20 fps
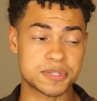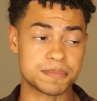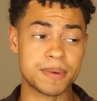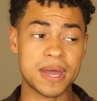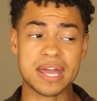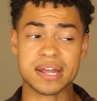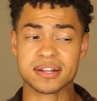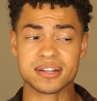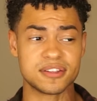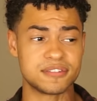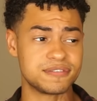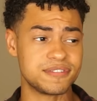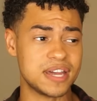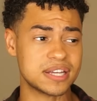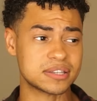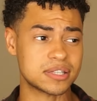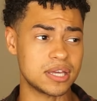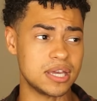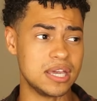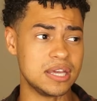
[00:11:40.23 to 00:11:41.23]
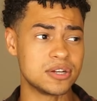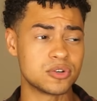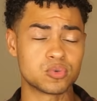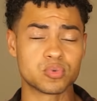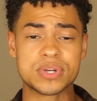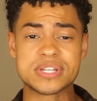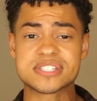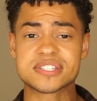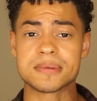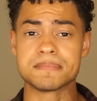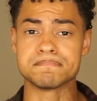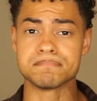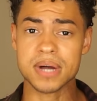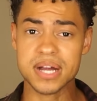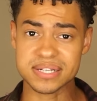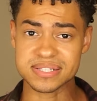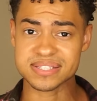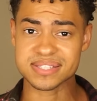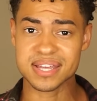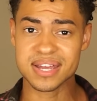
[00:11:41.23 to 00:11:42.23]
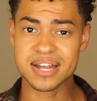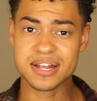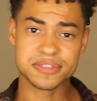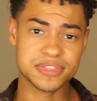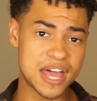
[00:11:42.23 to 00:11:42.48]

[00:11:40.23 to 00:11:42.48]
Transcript: In fact, in recent months,